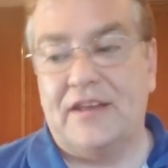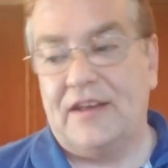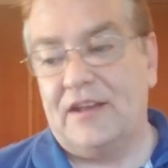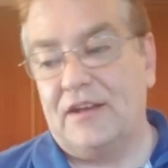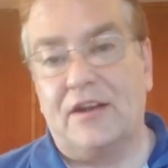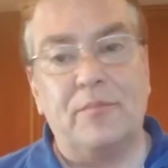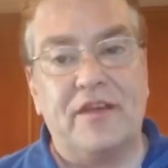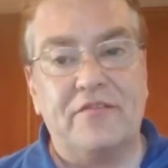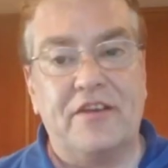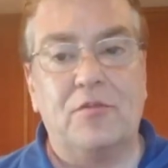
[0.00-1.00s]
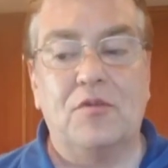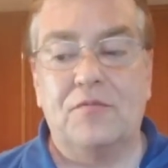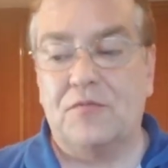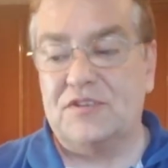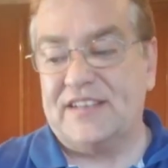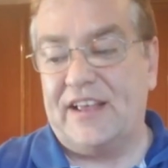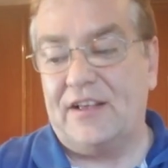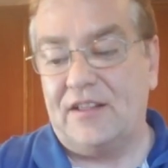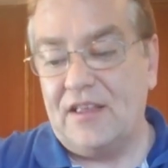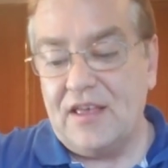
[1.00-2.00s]
and then it'll be available for
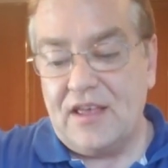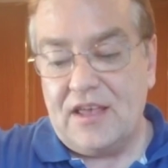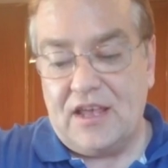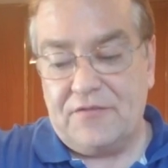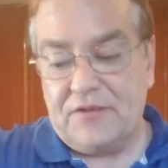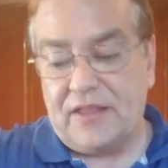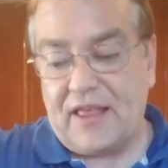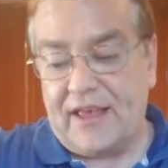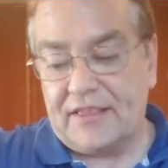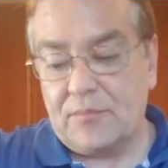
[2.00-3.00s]
sale if you like.